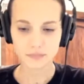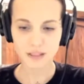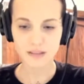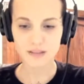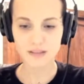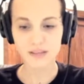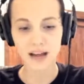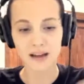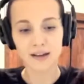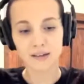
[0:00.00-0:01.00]

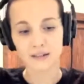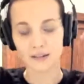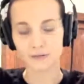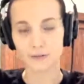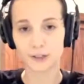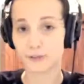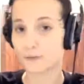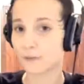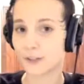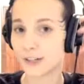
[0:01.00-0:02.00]
design
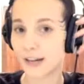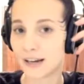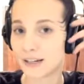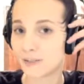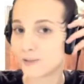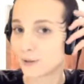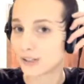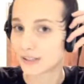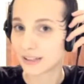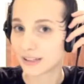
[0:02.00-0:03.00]
for your head if you were
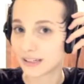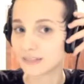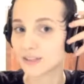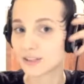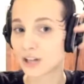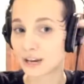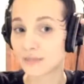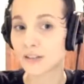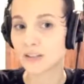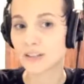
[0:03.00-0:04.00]
to like shave
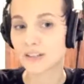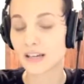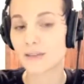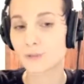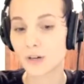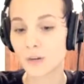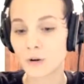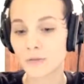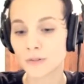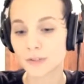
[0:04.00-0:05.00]
it. She's like, if you come
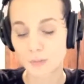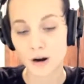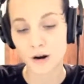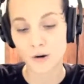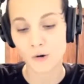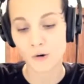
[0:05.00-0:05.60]
over tomorrow,